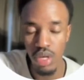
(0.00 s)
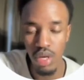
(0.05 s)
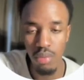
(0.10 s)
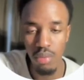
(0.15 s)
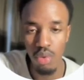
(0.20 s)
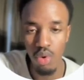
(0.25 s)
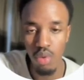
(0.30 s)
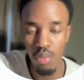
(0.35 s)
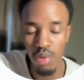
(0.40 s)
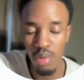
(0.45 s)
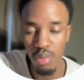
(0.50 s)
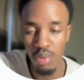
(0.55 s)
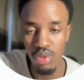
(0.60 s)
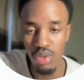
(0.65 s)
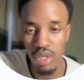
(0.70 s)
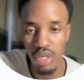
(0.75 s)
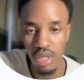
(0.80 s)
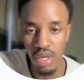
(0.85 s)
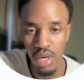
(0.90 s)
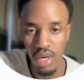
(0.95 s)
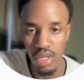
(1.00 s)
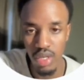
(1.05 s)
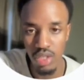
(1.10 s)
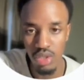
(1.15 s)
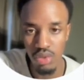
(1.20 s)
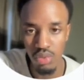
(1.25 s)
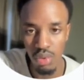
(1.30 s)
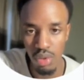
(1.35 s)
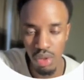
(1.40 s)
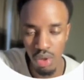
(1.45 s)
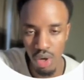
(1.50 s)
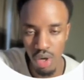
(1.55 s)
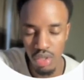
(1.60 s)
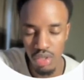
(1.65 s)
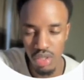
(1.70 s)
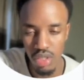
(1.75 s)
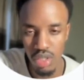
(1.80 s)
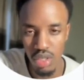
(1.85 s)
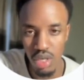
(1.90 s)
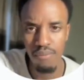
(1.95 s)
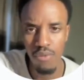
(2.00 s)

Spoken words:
and more people to engage with your content,